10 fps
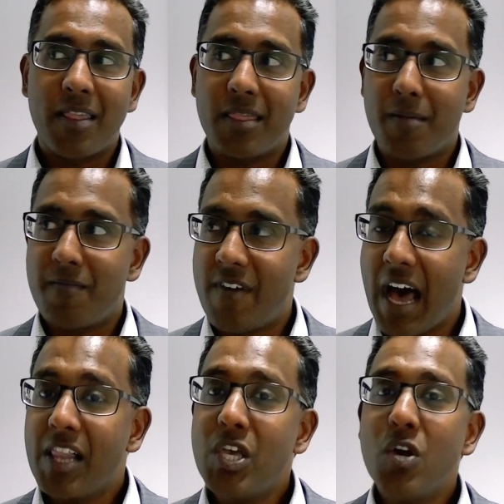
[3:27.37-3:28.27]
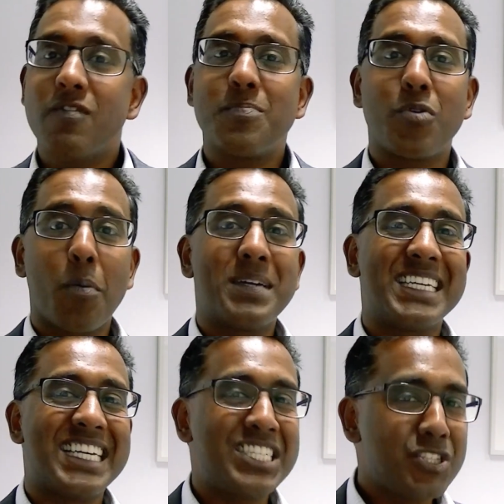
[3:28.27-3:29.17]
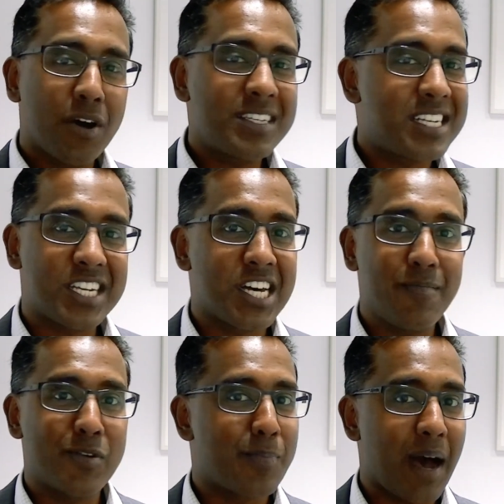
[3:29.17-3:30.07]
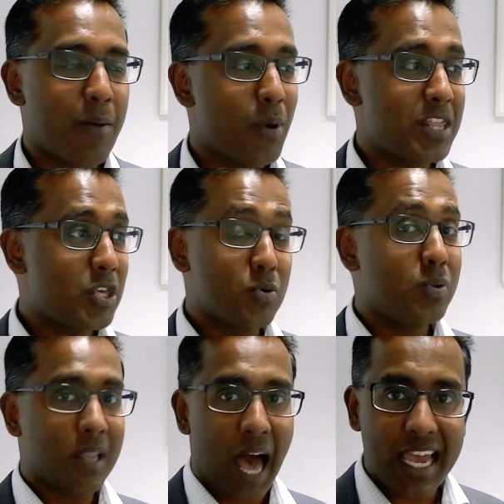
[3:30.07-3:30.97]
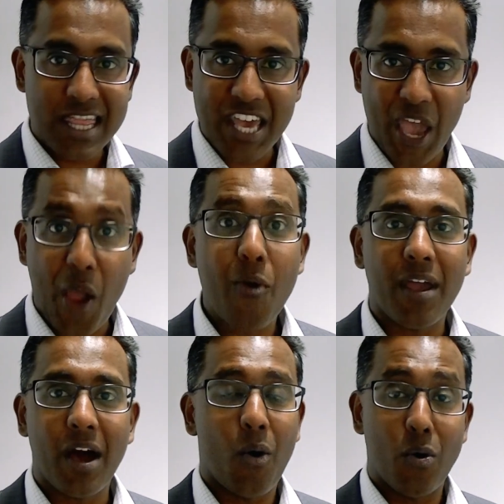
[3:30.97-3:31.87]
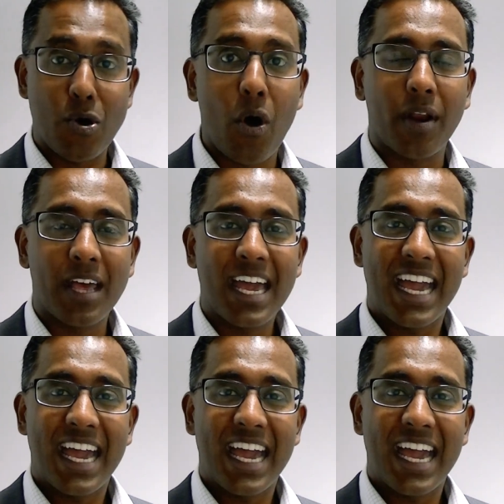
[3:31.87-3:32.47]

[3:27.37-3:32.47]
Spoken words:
The value of a property is not determined by whether you like the area or not.